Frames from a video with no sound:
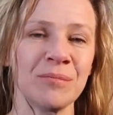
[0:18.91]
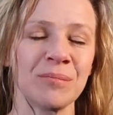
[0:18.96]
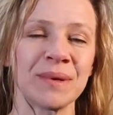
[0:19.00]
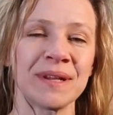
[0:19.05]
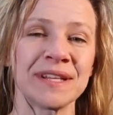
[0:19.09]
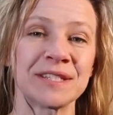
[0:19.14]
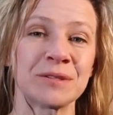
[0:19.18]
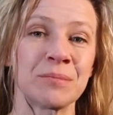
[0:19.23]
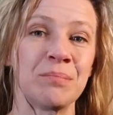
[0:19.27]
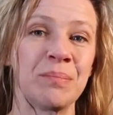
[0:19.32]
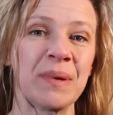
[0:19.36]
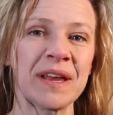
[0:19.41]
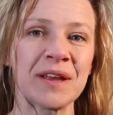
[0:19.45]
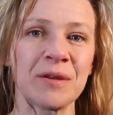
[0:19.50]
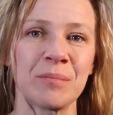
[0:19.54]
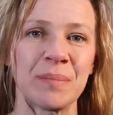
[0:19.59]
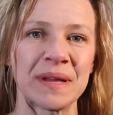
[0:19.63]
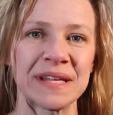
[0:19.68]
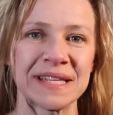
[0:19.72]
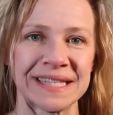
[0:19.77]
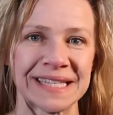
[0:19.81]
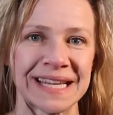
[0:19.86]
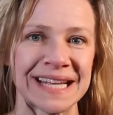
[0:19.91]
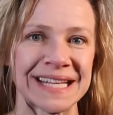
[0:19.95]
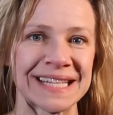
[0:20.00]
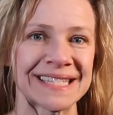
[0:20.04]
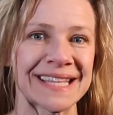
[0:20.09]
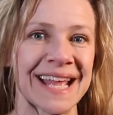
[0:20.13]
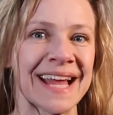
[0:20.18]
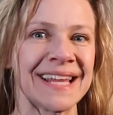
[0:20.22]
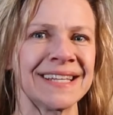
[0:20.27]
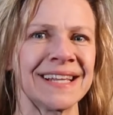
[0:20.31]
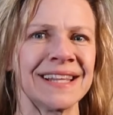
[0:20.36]
but it's big
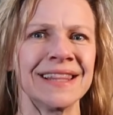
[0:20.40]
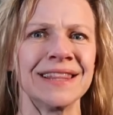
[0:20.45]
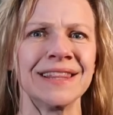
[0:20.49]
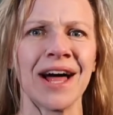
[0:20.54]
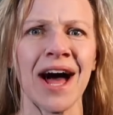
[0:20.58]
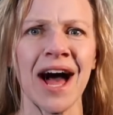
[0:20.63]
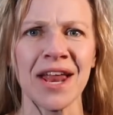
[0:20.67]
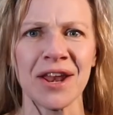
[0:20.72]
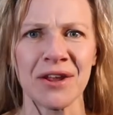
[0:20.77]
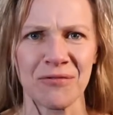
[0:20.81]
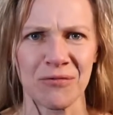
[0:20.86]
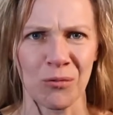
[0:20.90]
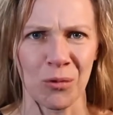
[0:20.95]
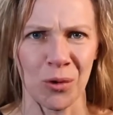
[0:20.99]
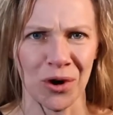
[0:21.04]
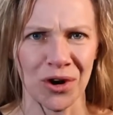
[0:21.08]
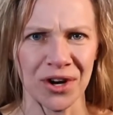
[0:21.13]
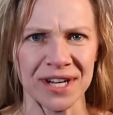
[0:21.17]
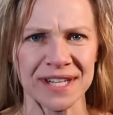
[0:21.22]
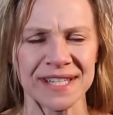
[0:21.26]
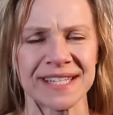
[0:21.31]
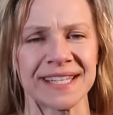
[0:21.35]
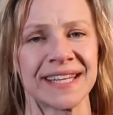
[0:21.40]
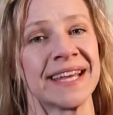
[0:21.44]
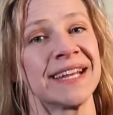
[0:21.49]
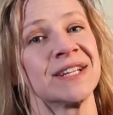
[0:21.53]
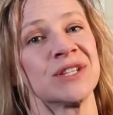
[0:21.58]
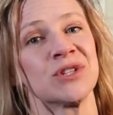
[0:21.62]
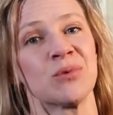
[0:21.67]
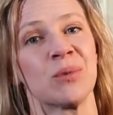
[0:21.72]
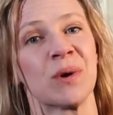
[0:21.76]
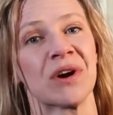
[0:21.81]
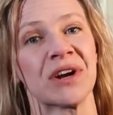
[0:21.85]
business and a lot of work to get
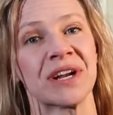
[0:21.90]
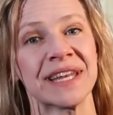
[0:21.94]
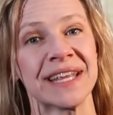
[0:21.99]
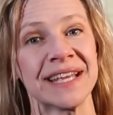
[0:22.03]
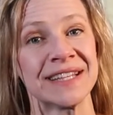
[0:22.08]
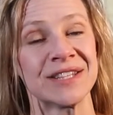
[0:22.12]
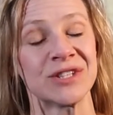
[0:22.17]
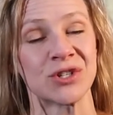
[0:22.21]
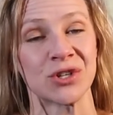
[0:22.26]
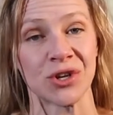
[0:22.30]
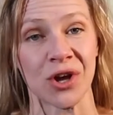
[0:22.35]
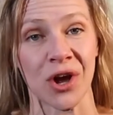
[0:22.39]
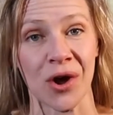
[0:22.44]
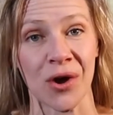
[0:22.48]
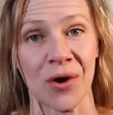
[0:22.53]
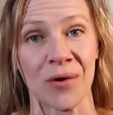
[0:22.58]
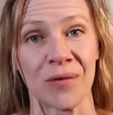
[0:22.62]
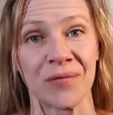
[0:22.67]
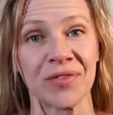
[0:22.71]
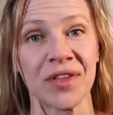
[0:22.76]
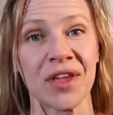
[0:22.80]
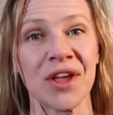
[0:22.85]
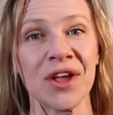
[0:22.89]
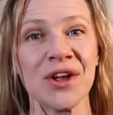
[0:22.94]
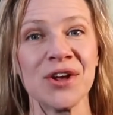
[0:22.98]
it to where it needs to go.